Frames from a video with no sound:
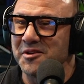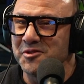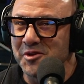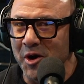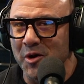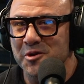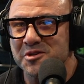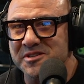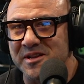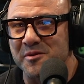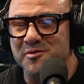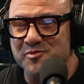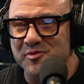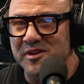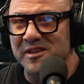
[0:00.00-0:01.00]
noticed
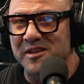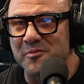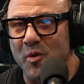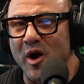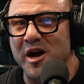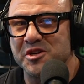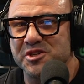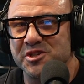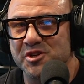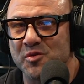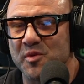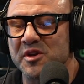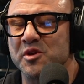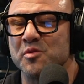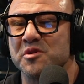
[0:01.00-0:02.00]
that I was really watching
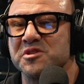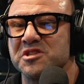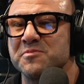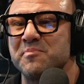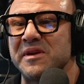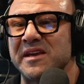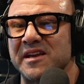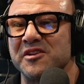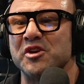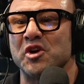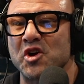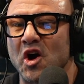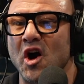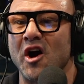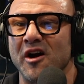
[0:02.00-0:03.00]
you when you would speak in
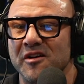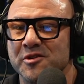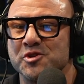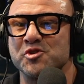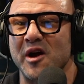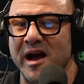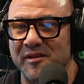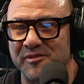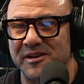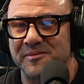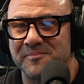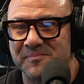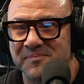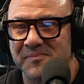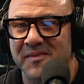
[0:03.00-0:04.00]
your car
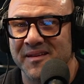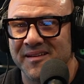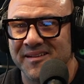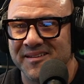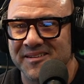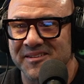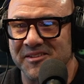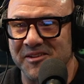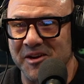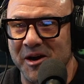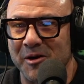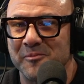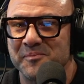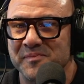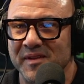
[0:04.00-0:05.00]
driving, you know?